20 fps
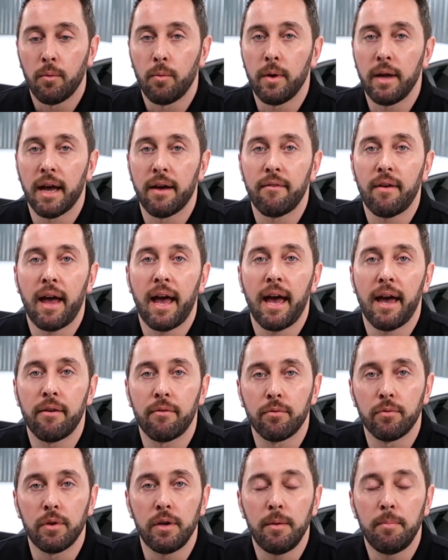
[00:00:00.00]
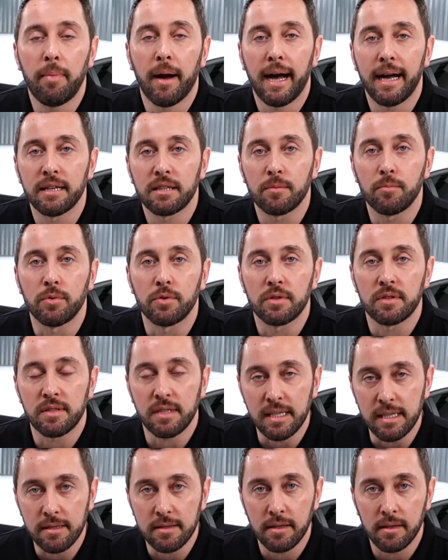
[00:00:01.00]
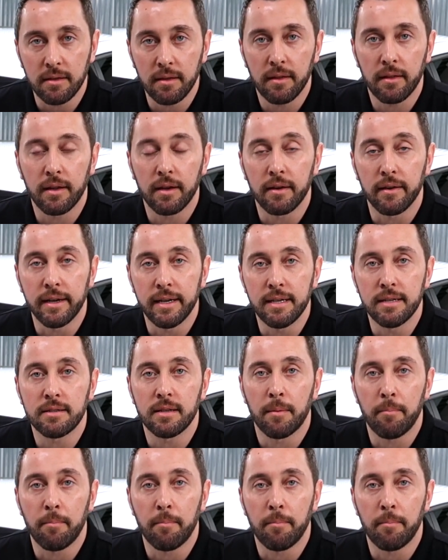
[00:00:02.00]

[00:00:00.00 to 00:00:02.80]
We have every possible season there is